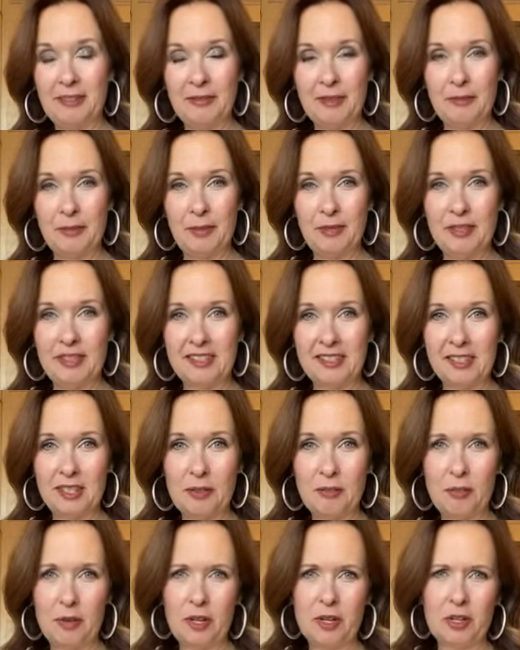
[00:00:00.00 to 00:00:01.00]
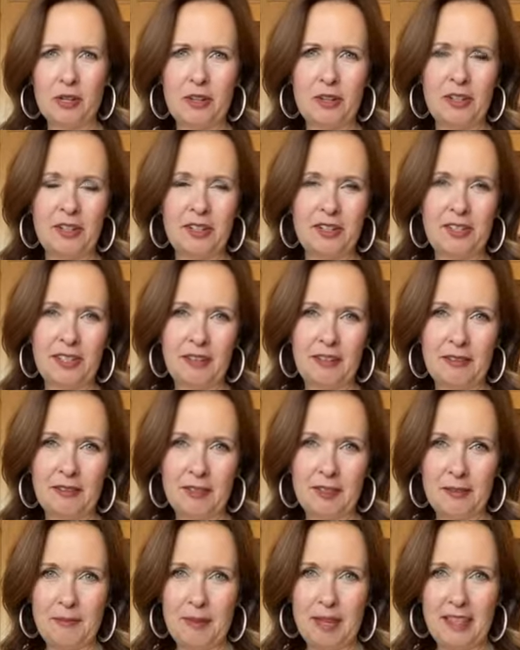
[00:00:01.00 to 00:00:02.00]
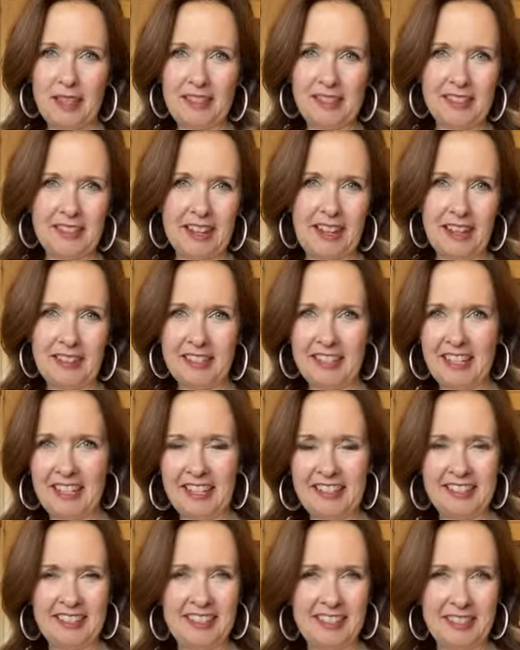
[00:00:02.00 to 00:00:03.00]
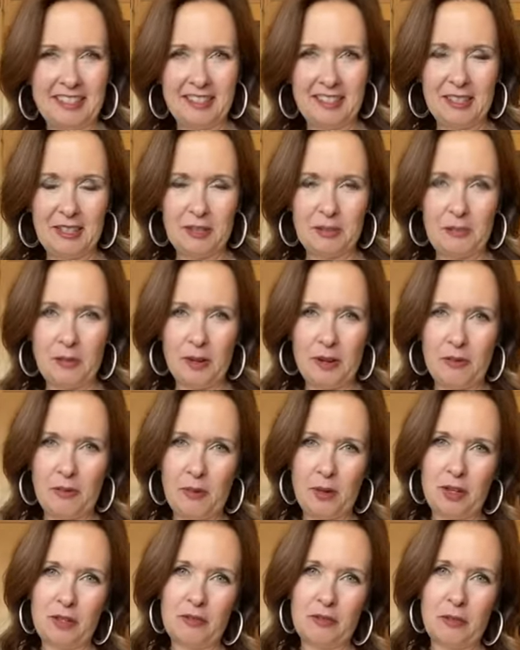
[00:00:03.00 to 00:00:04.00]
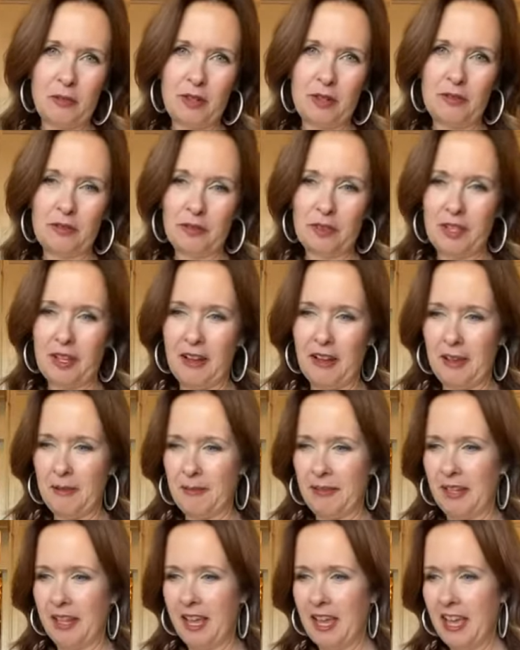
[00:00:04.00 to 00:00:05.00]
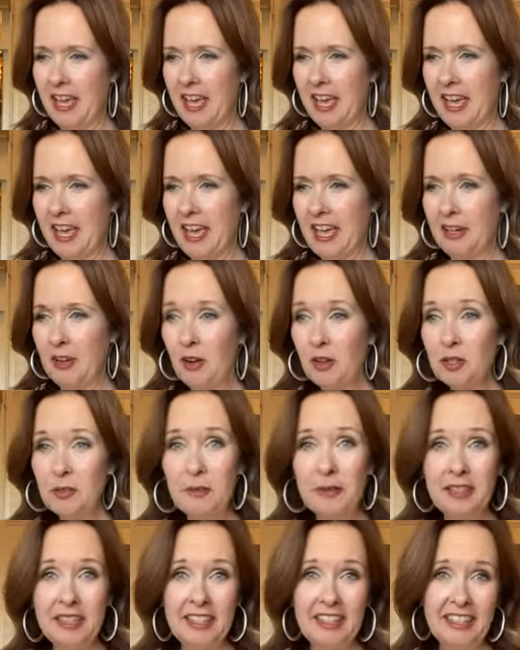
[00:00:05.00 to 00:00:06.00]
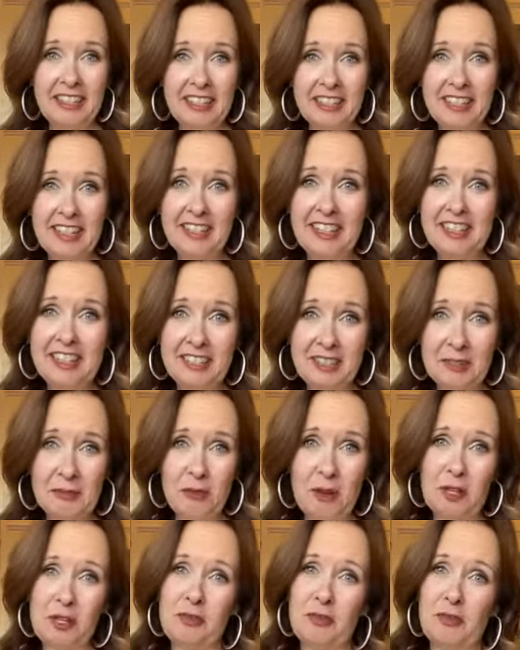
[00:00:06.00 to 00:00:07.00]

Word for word: We put this such pressure on ourselves to make this holiday season such a, a wonderful, wonderful time. And, and ultimately, it is a wonderful,